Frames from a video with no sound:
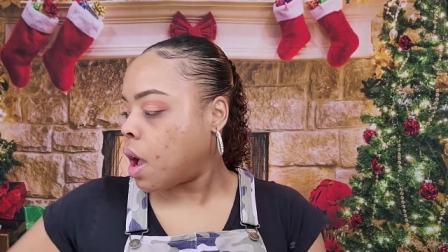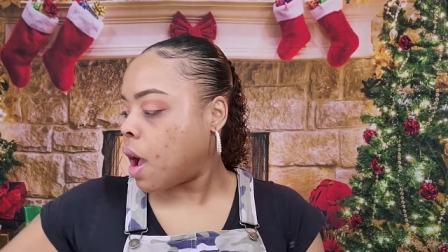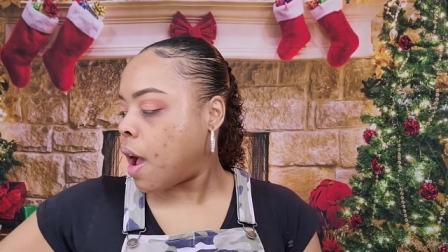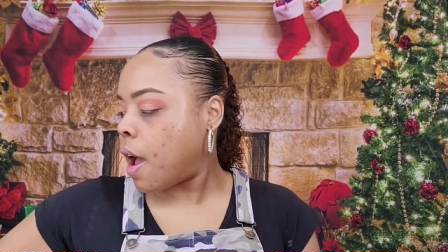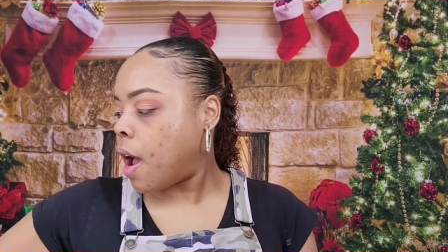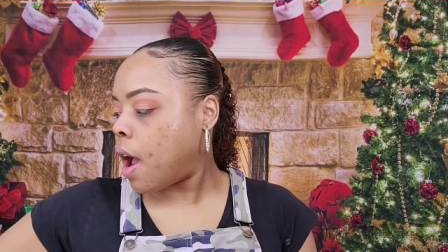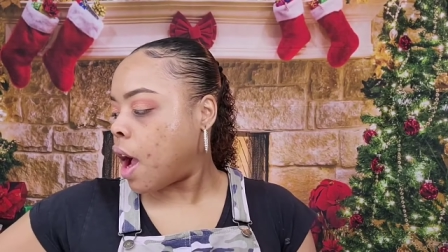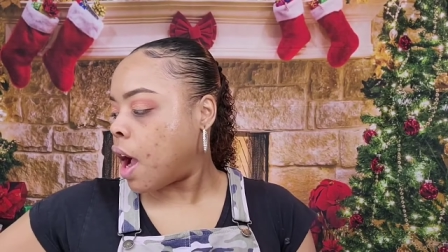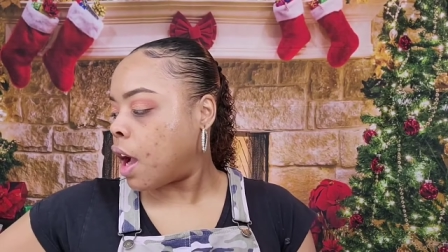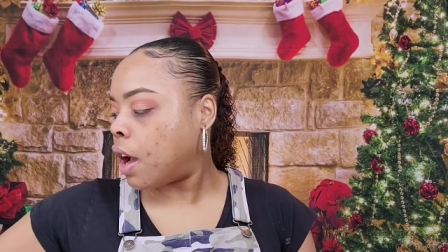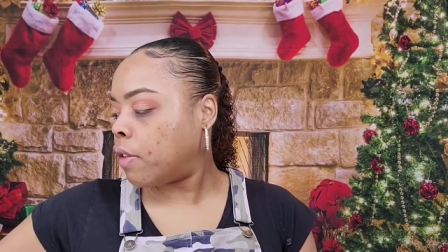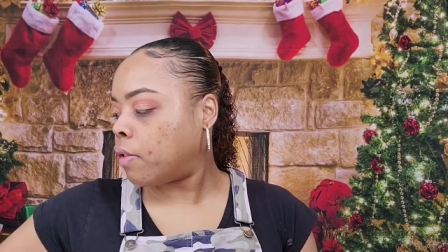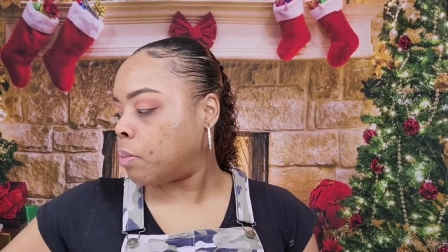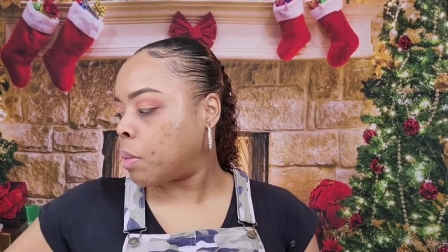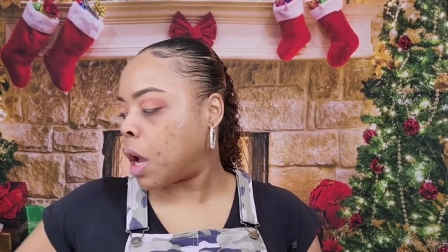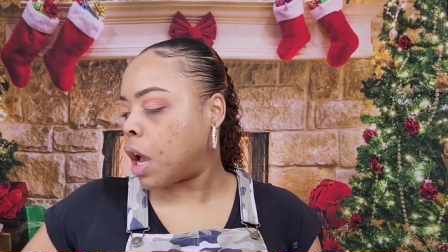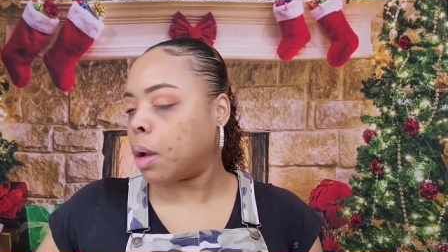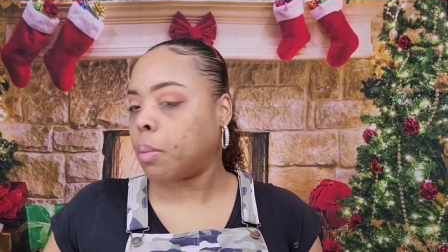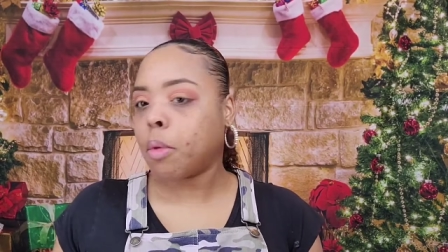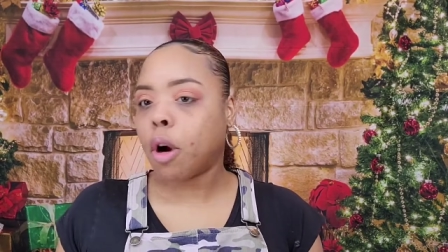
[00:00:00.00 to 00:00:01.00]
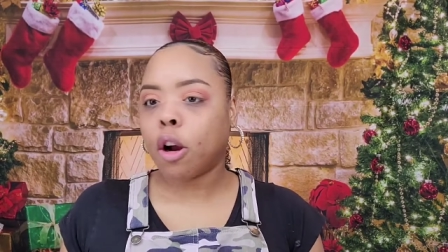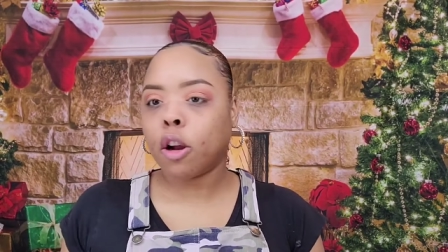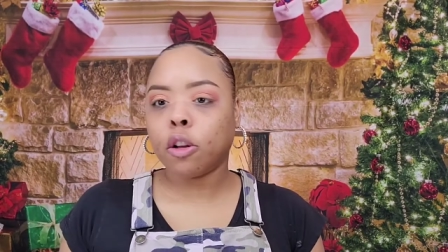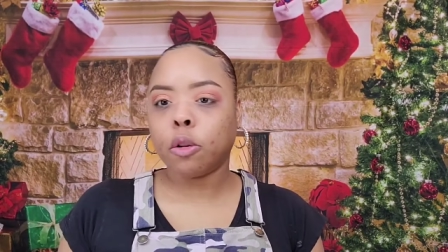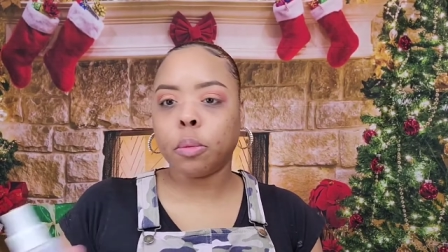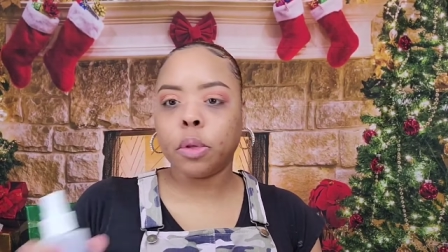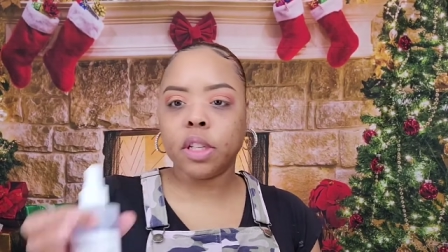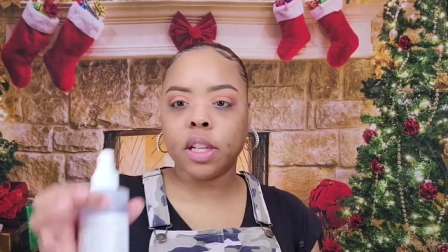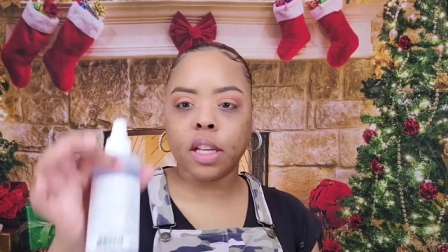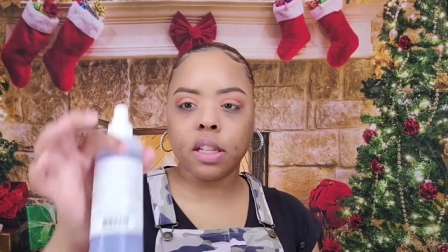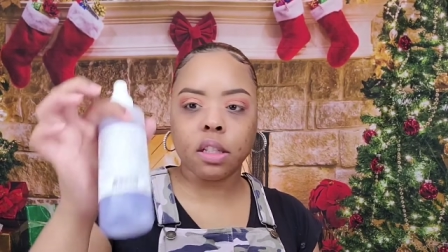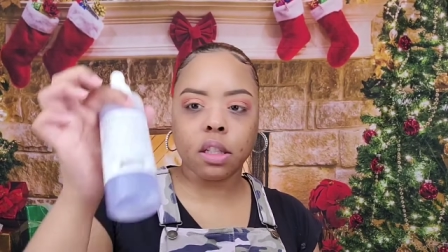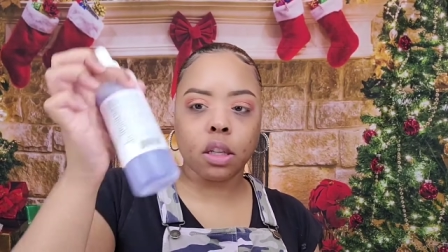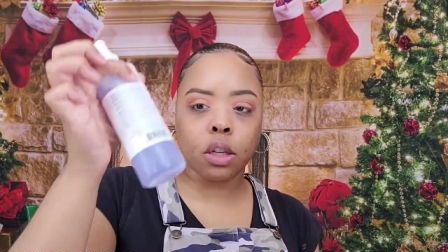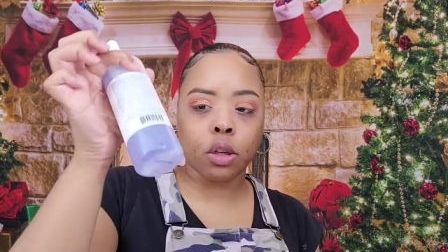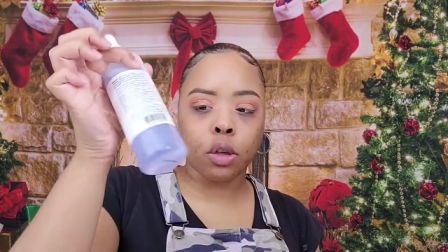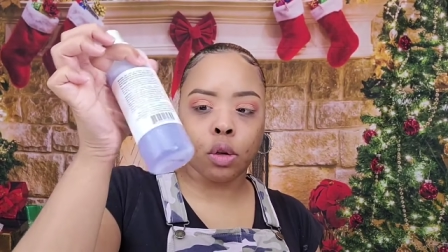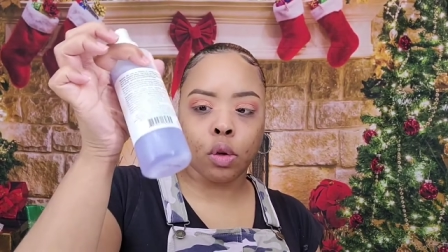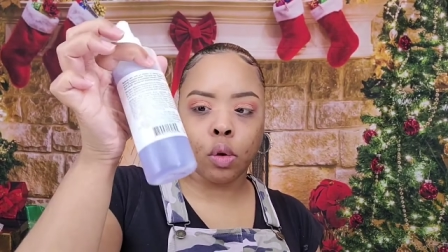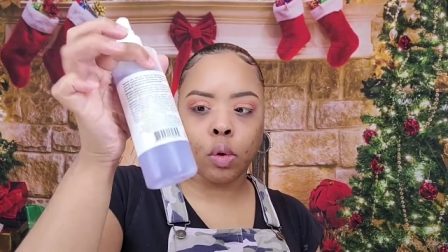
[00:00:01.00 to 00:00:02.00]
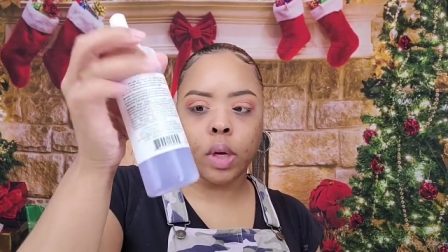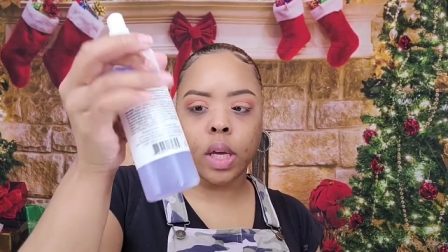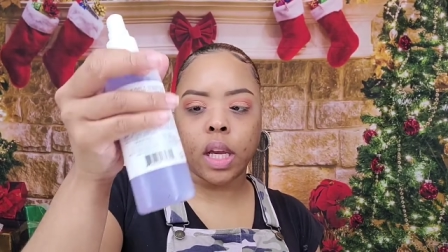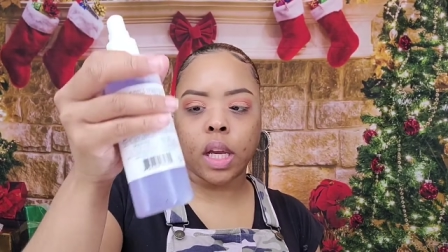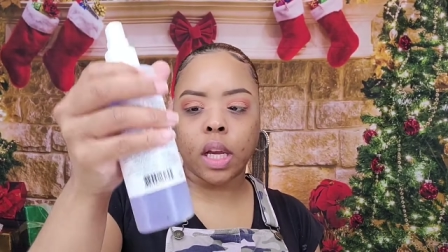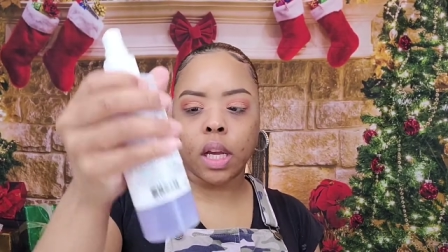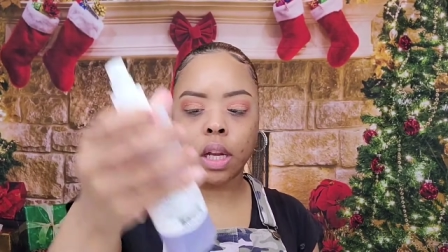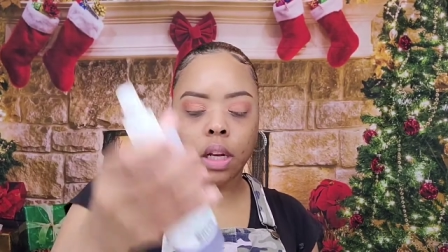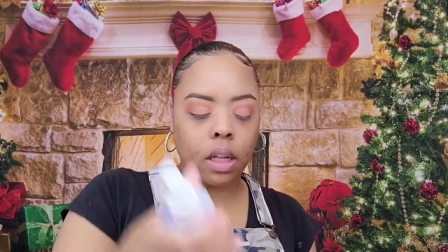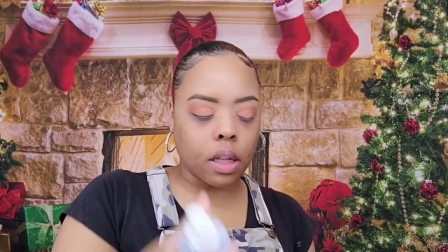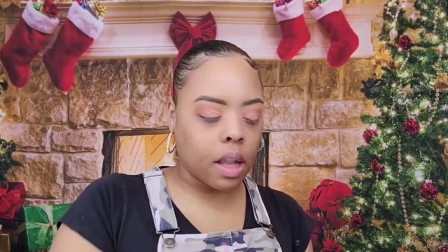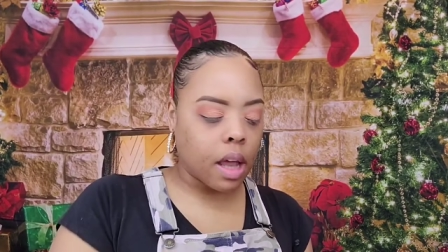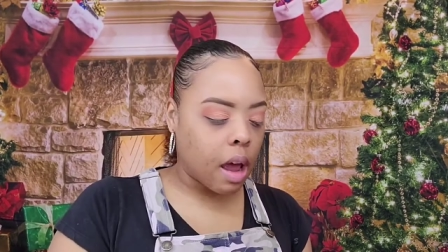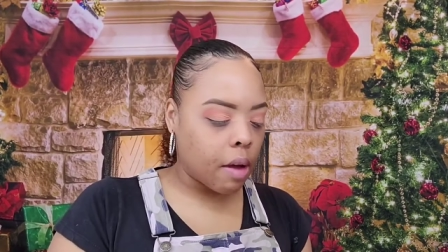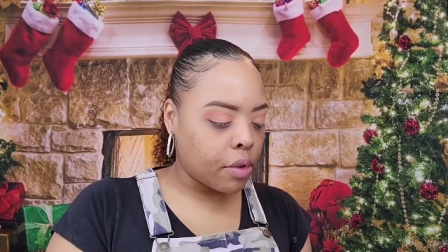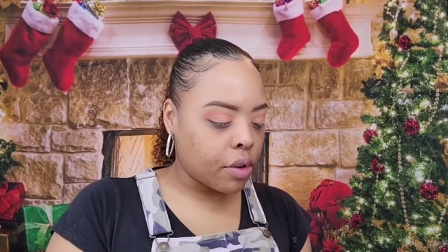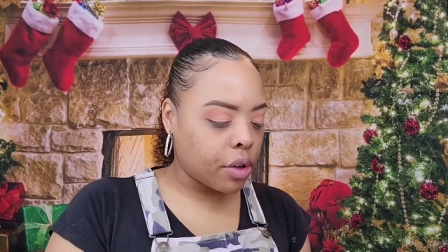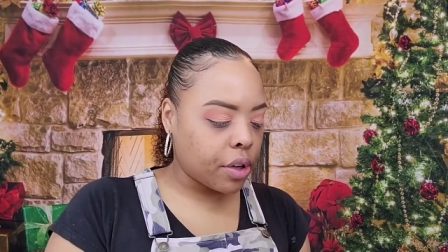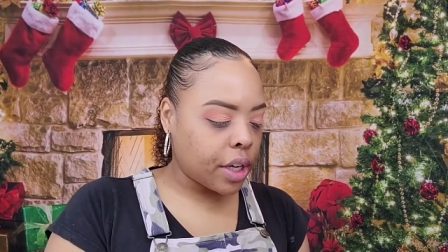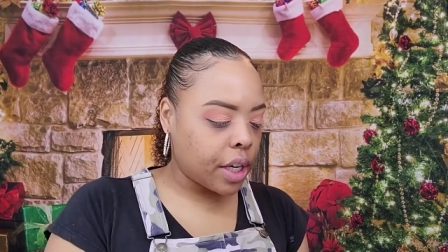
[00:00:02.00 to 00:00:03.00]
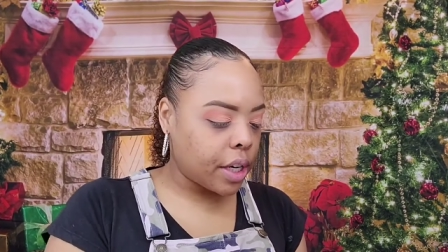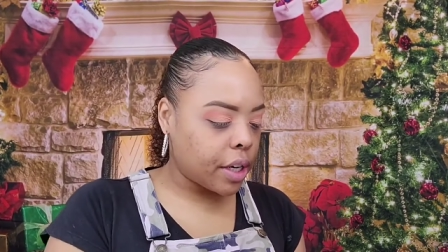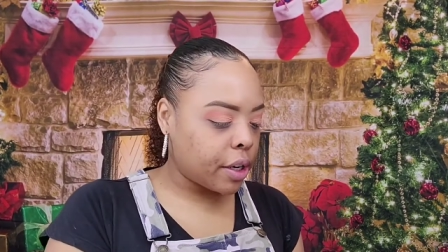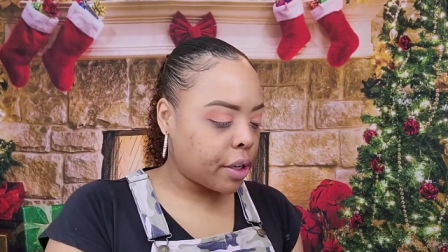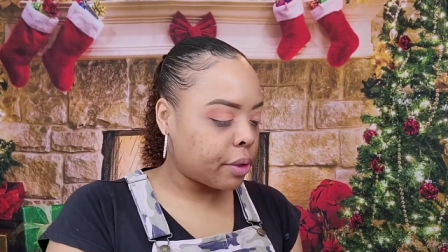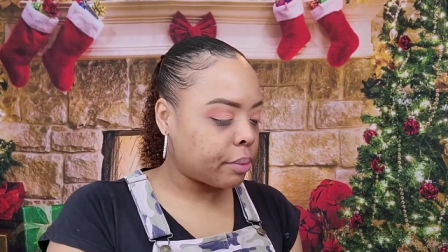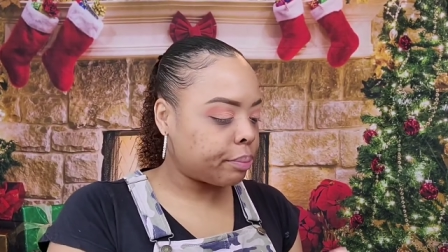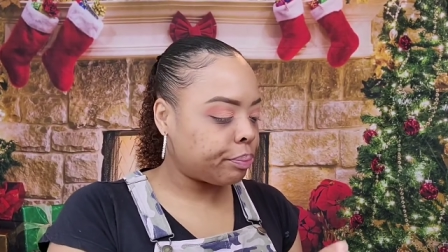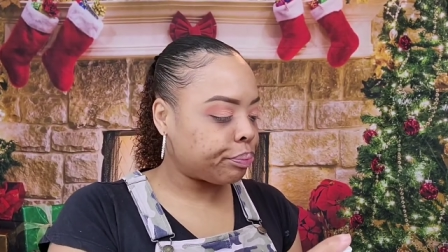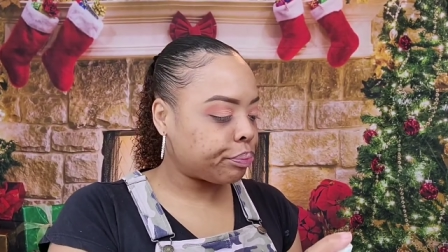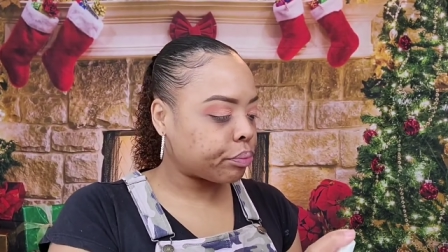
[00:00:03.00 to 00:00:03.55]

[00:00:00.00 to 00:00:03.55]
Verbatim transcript: I have my Mario Badescu in lavender here.